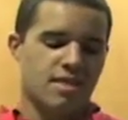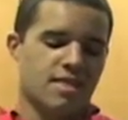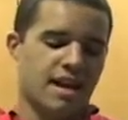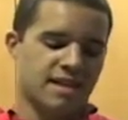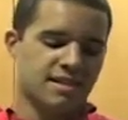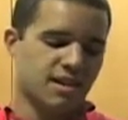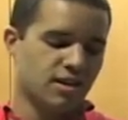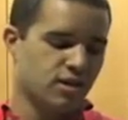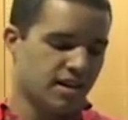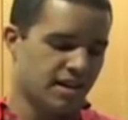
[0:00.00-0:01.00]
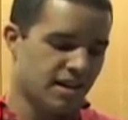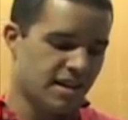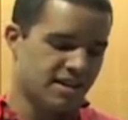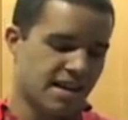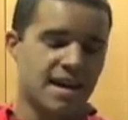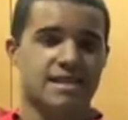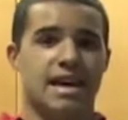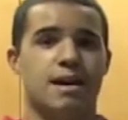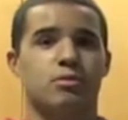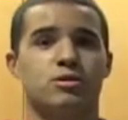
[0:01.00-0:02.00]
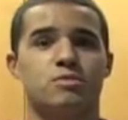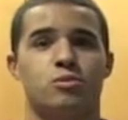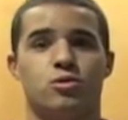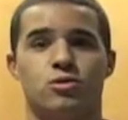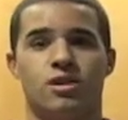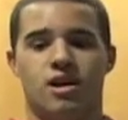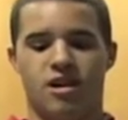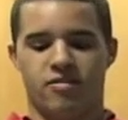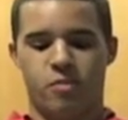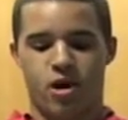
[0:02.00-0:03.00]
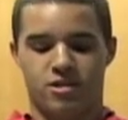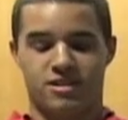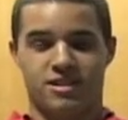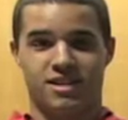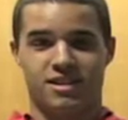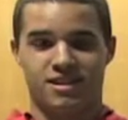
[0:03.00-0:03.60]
The next thing you need is a tablespoon of parsley.